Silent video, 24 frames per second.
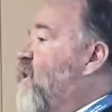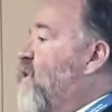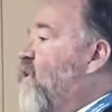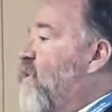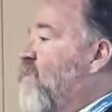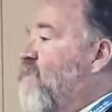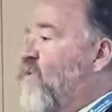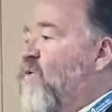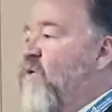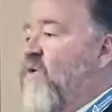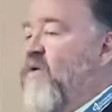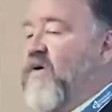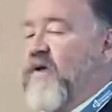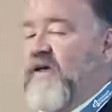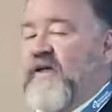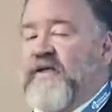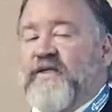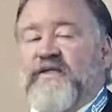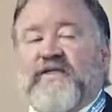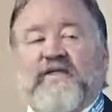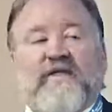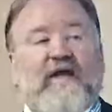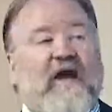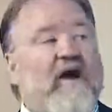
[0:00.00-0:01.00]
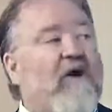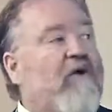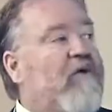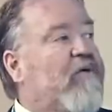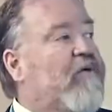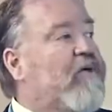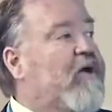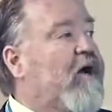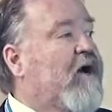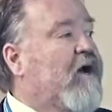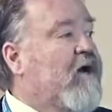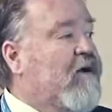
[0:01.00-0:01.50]
your employee is
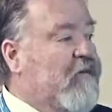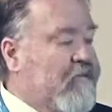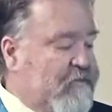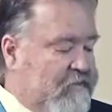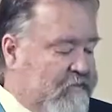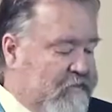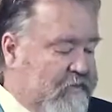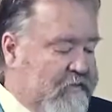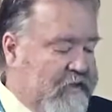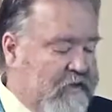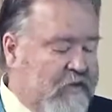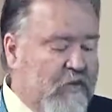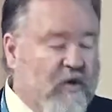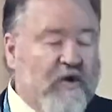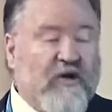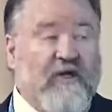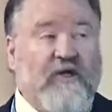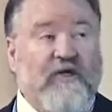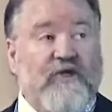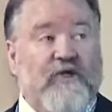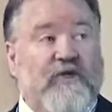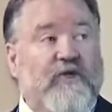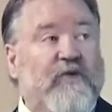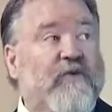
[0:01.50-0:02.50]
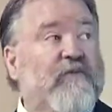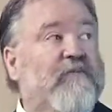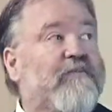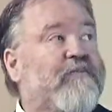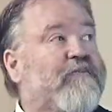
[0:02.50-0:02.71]
now working to.